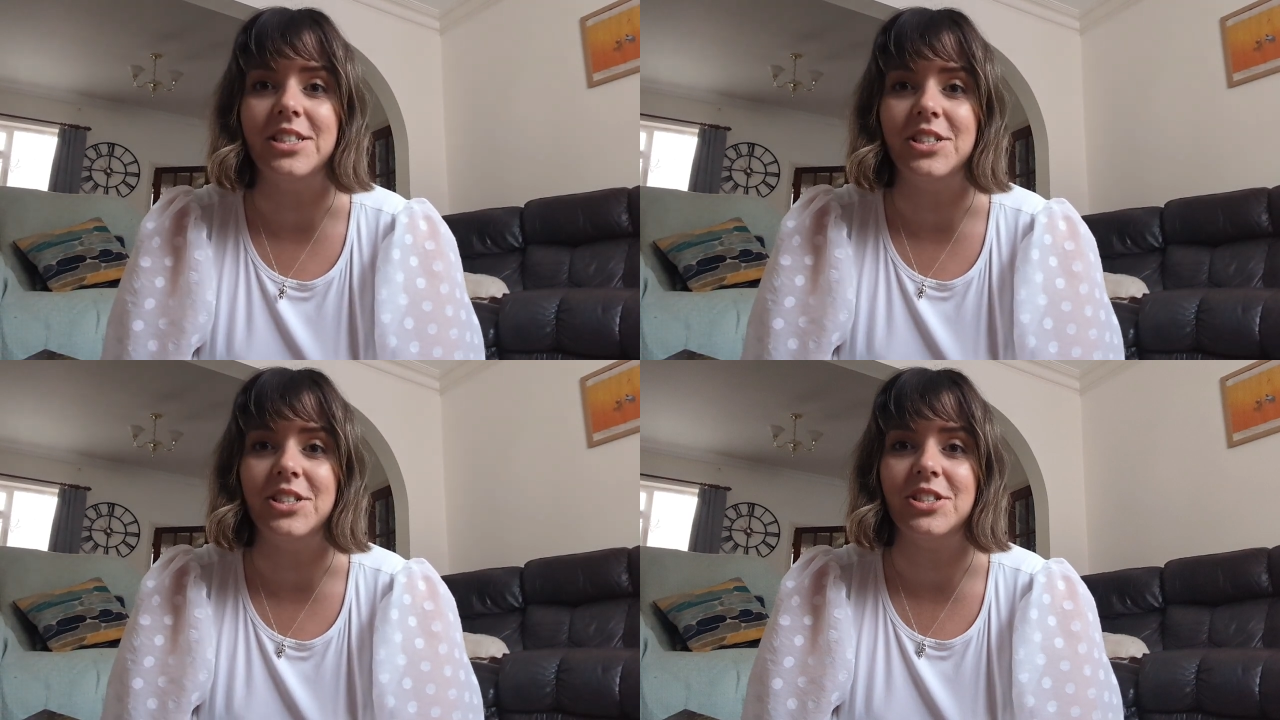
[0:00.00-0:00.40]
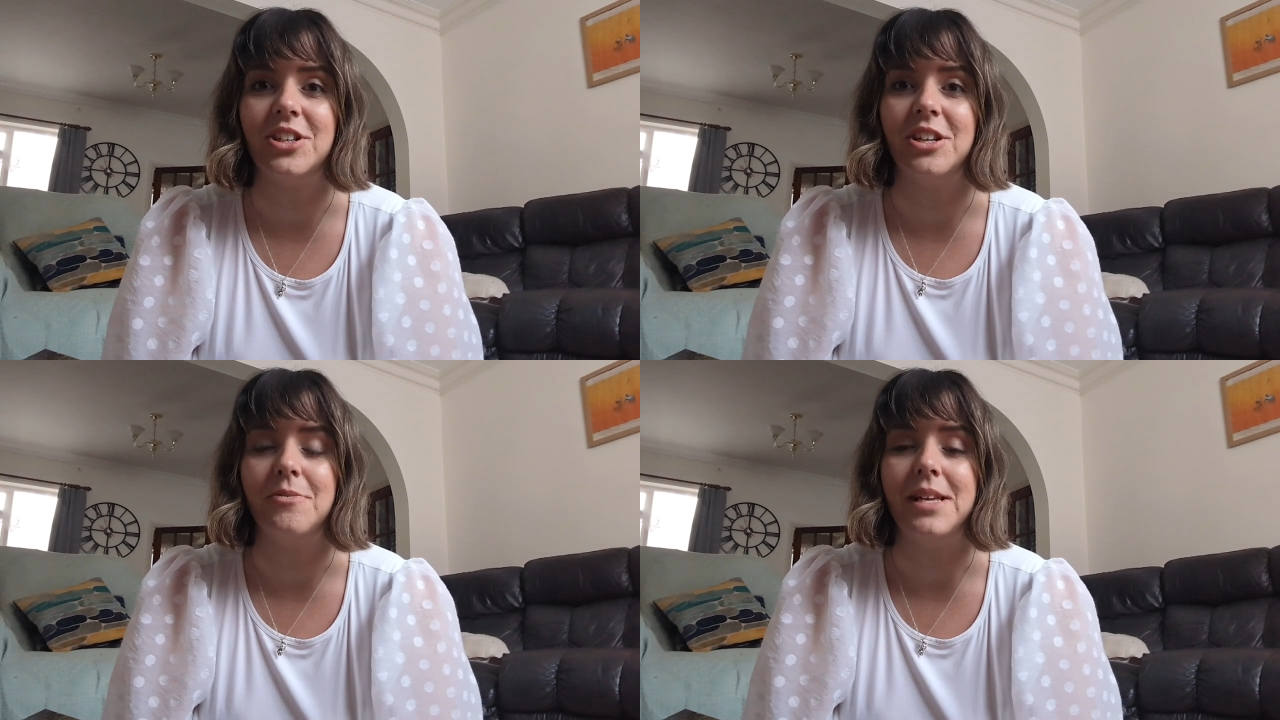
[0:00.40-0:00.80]
she's just
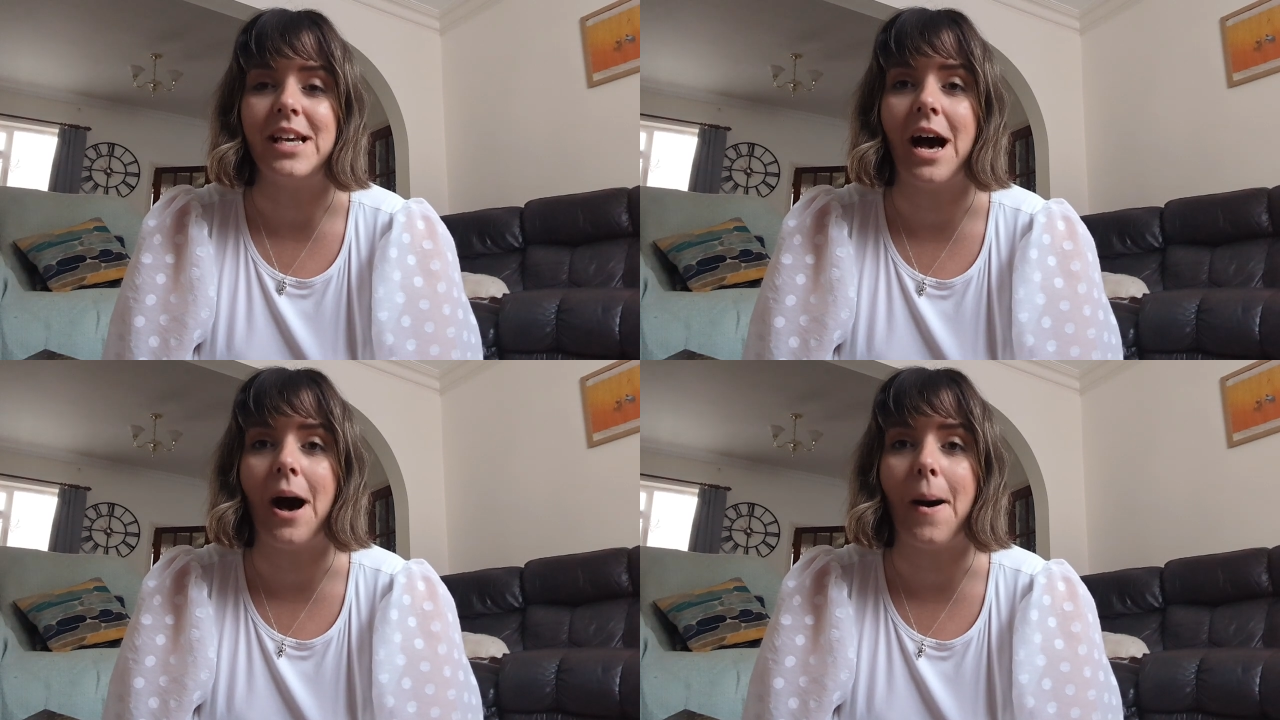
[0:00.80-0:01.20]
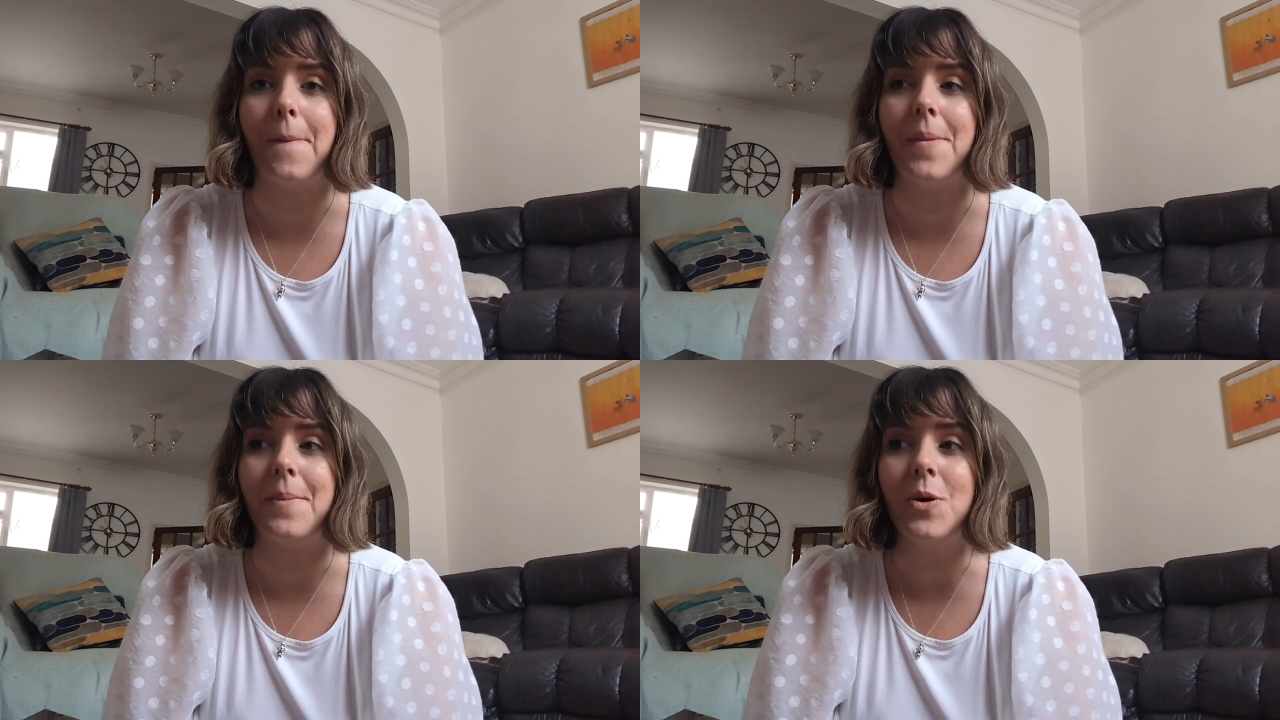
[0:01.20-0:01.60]
gonna
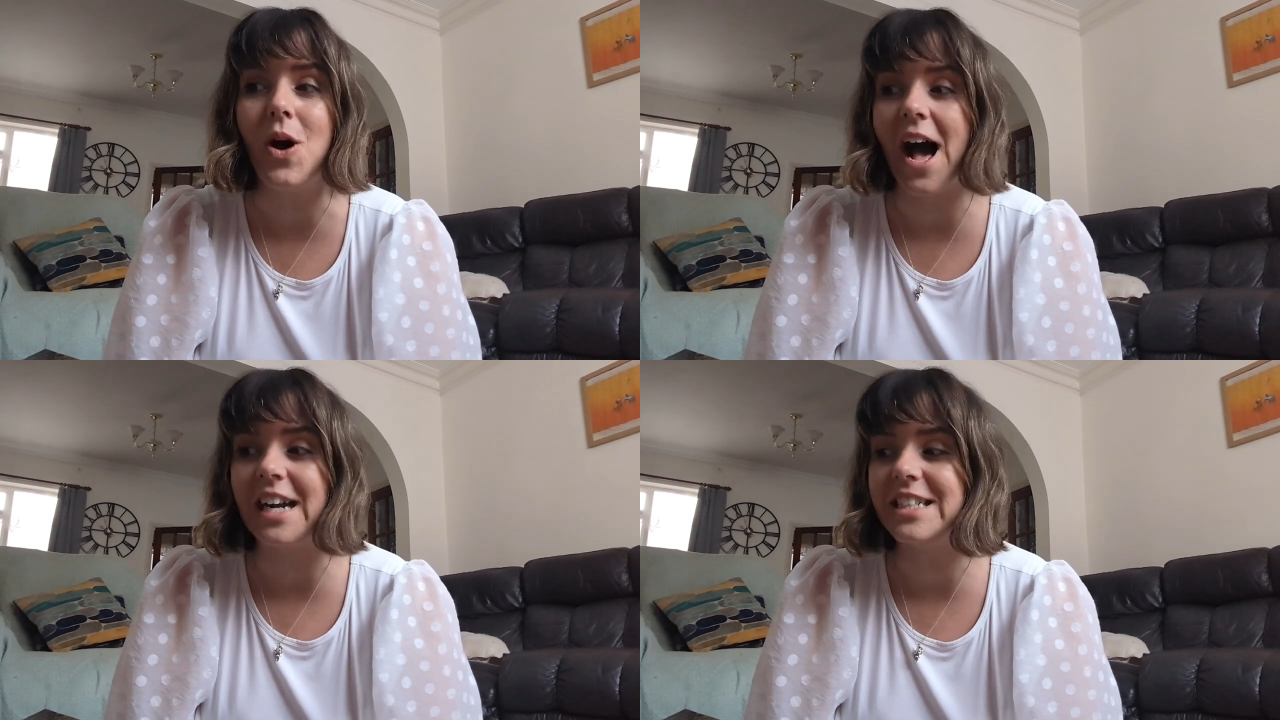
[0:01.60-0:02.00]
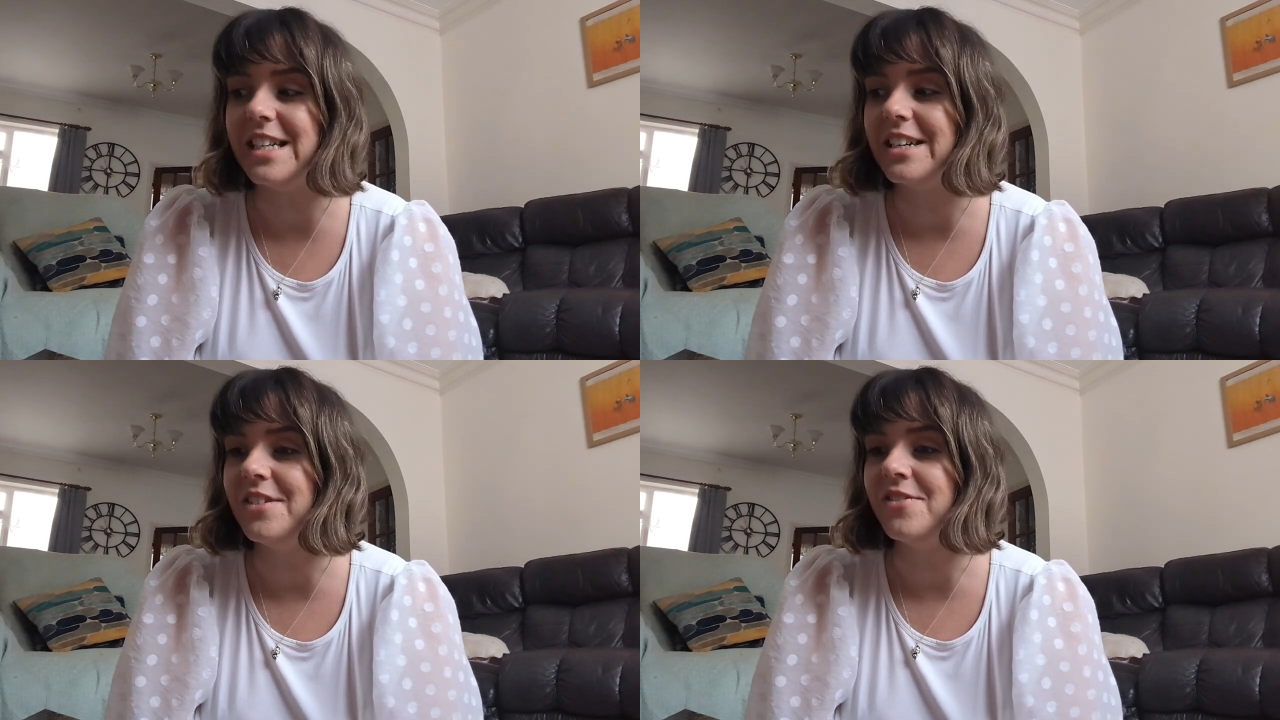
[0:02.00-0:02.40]
become more
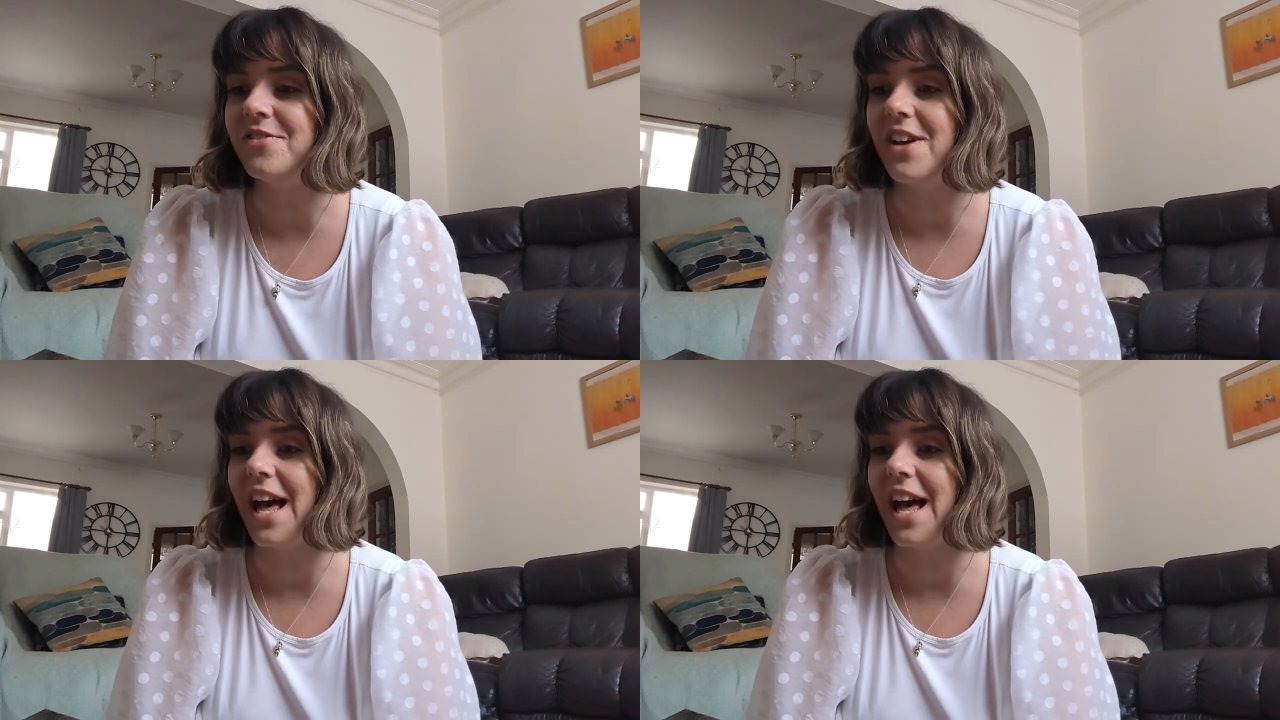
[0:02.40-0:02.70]
active,